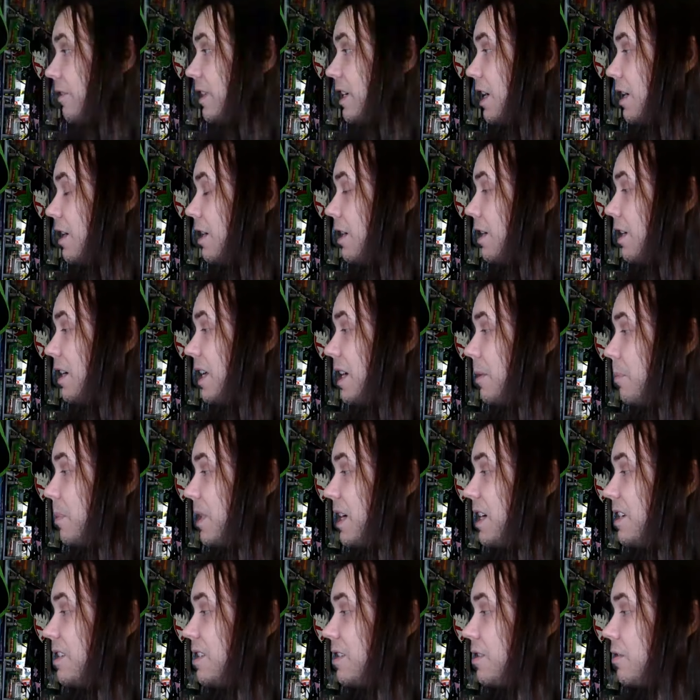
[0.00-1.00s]
the earlier
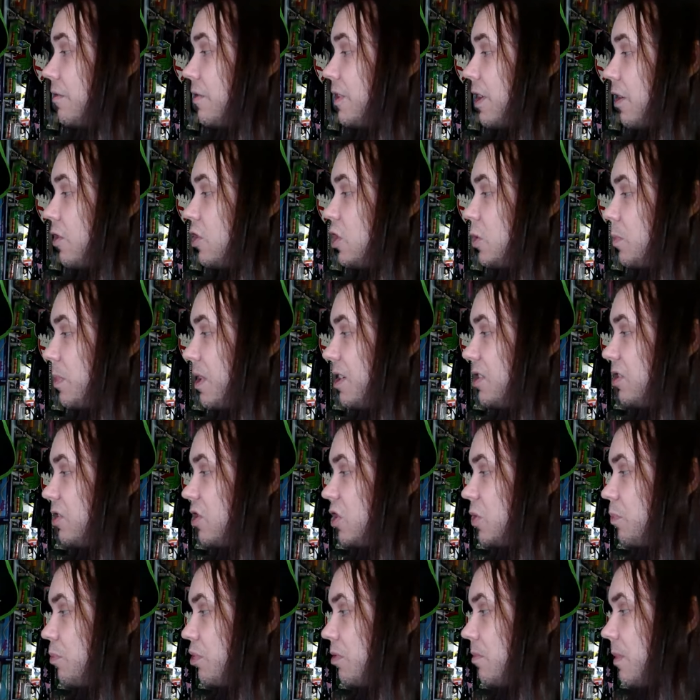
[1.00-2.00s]
pieces of
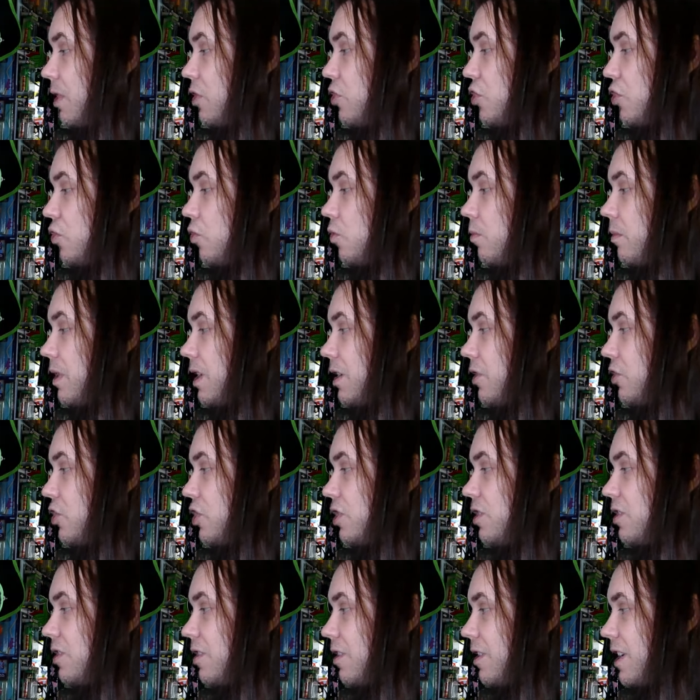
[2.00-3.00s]
Ghostbusters promotional
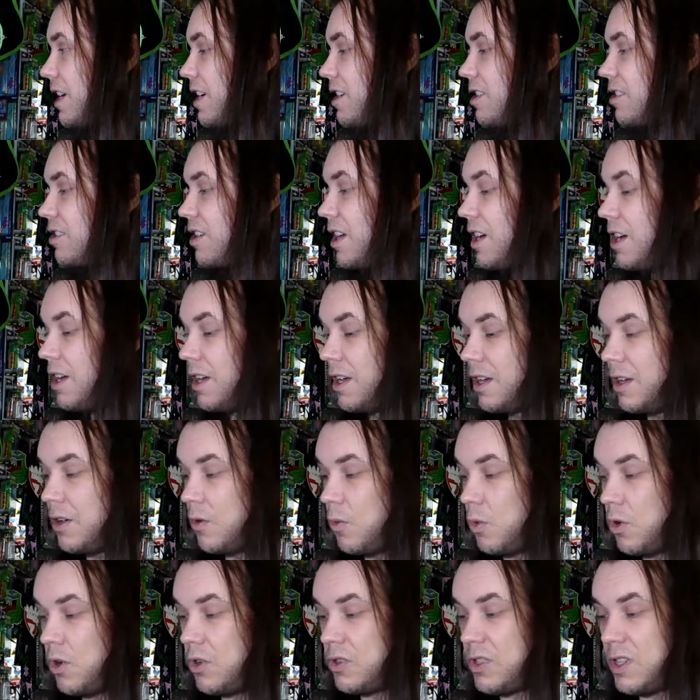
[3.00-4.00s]
merchandise
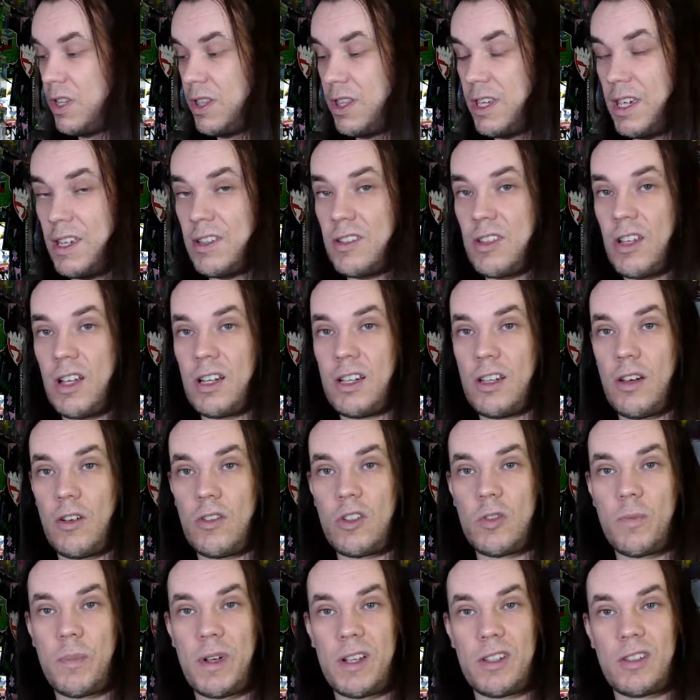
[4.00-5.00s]
was this
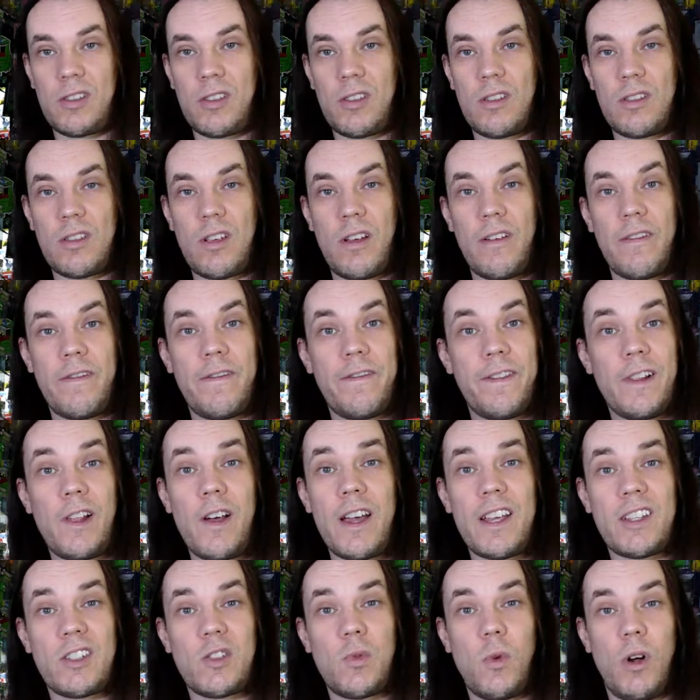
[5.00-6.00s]
Ghostbusters
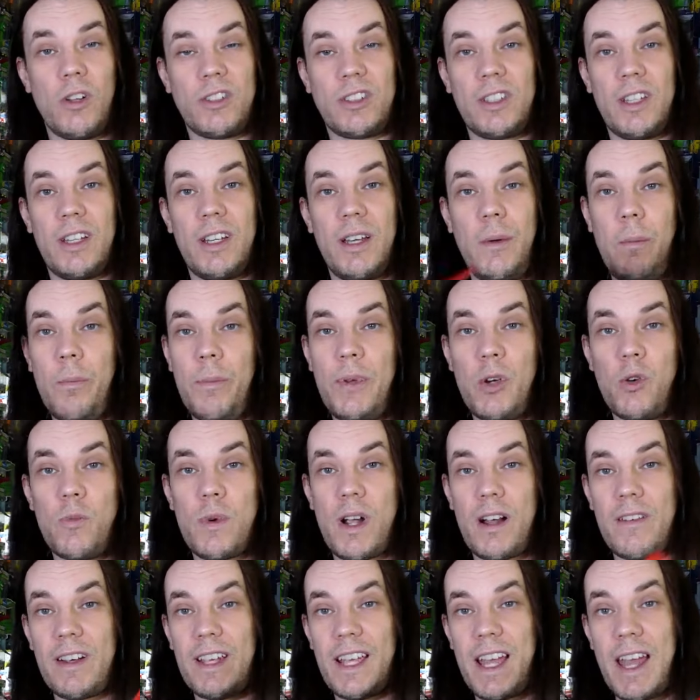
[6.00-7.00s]
Fly Swatter, and Bill
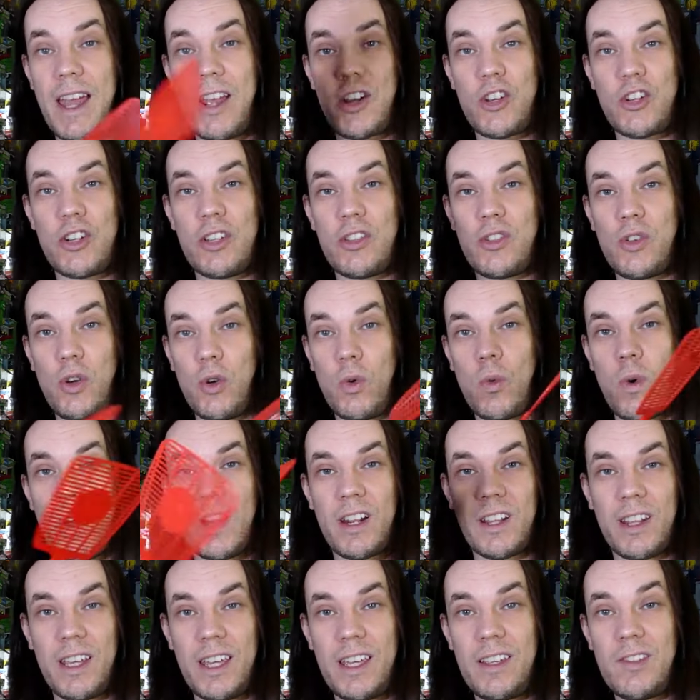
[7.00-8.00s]
Murray actually took
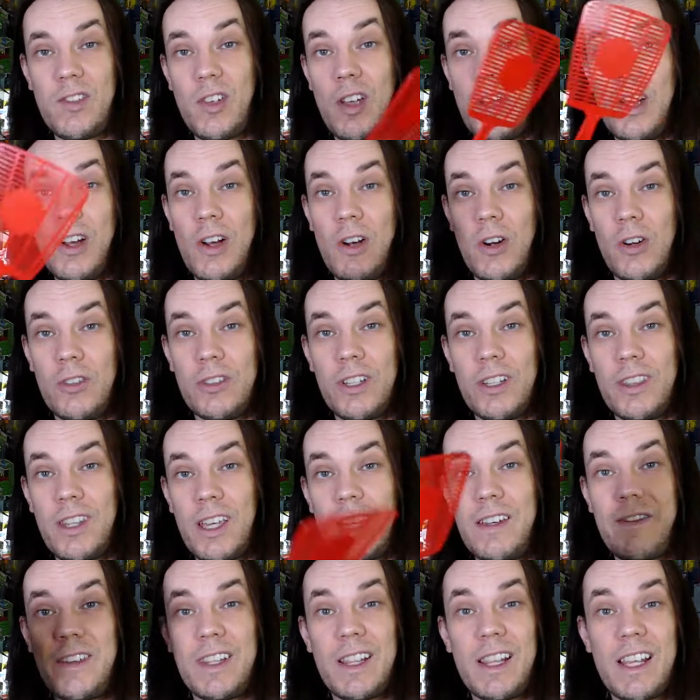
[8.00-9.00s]
one of these on the
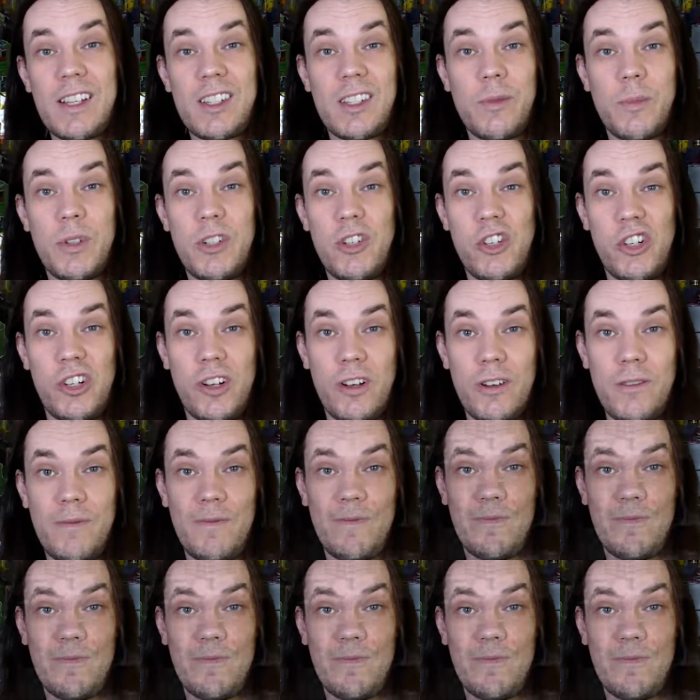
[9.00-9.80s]
David Letterman show.